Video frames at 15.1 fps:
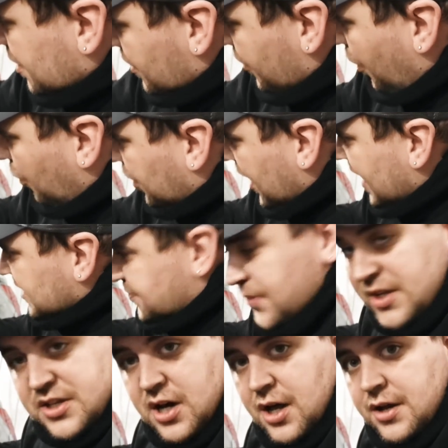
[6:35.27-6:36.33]
the whole car's
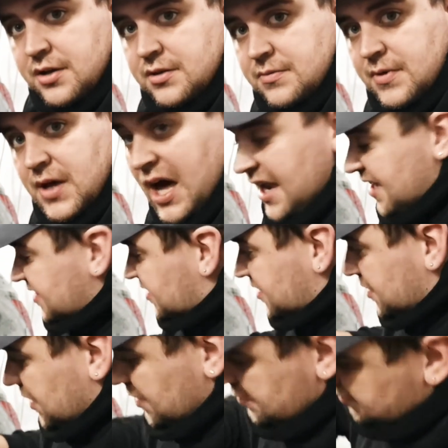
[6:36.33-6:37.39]
been done and
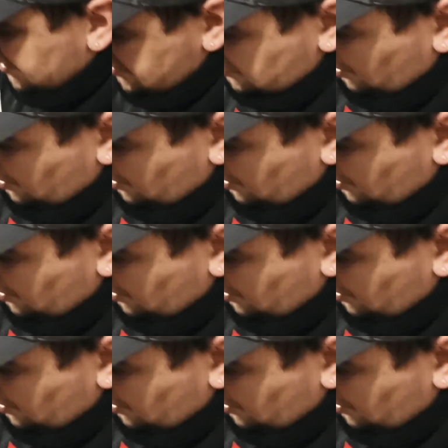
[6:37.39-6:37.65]
there's